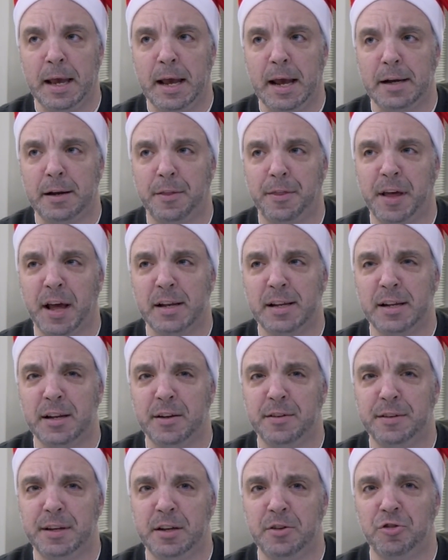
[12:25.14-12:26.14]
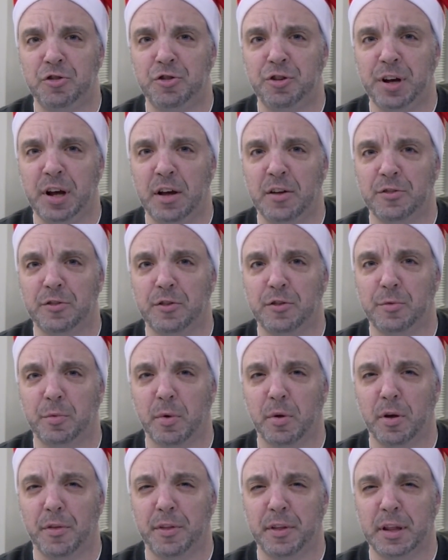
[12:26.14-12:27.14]
And I think I need a Dean Chance as
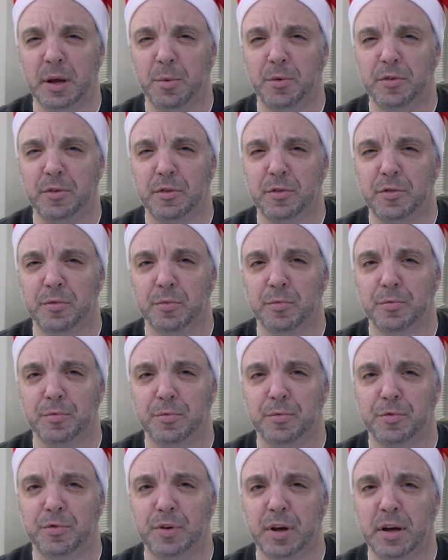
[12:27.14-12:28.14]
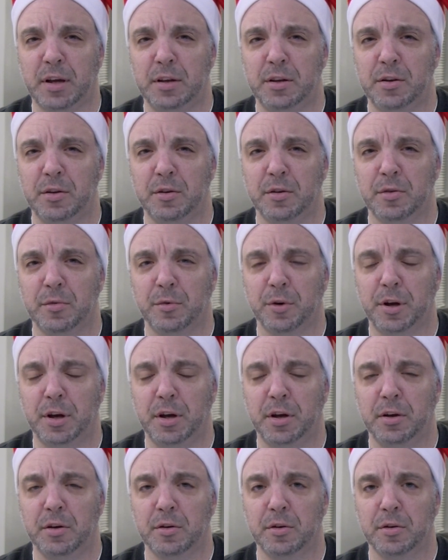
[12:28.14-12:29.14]
well. I think that was his second year, rookie
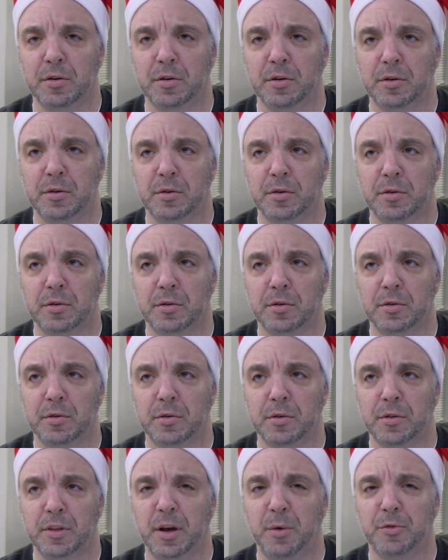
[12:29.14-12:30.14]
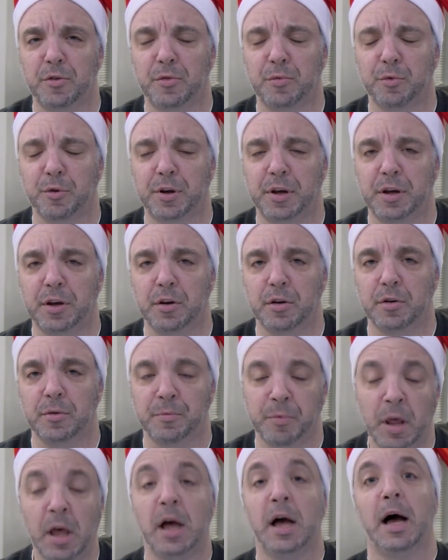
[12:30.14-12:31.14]
year. I think it was his rookie year.
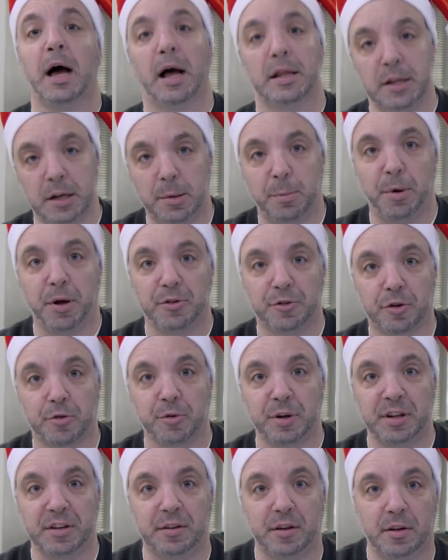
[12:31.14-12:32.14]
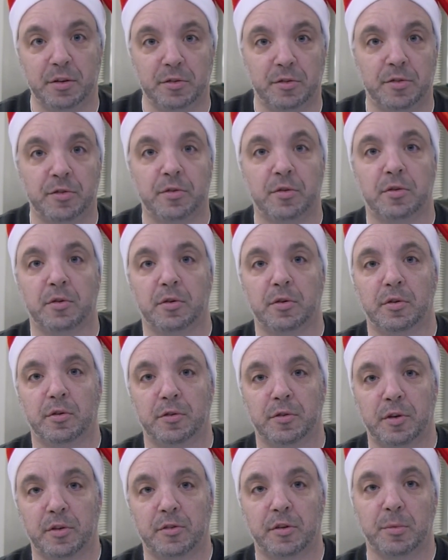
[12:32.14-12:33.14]
I need a bunch of green tints,
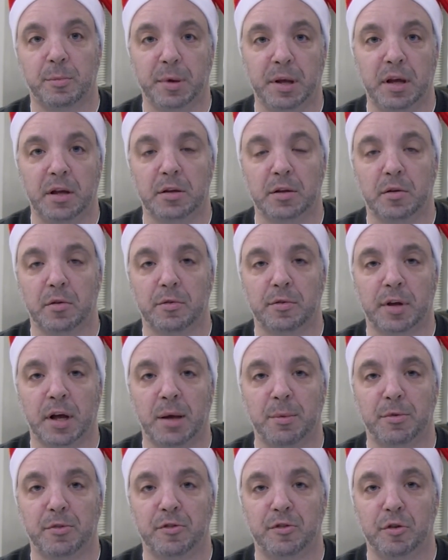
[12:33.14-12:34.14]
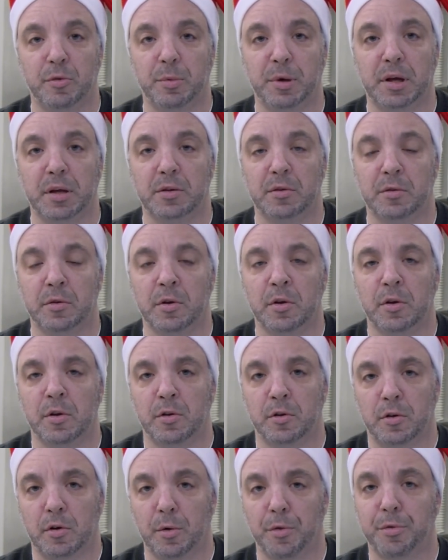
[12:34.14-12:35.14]
so it's going to be a little time consuming and
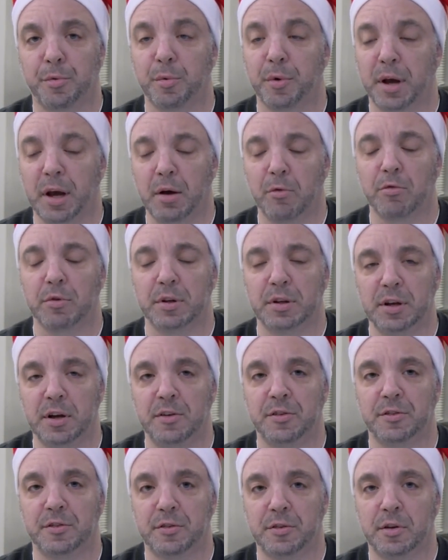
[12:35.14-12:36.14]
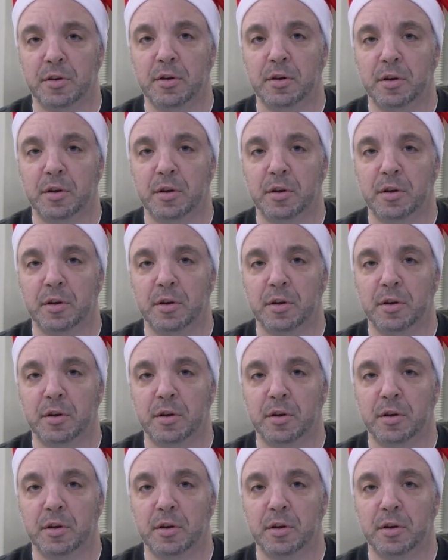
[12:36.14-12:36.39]
go through and get really nice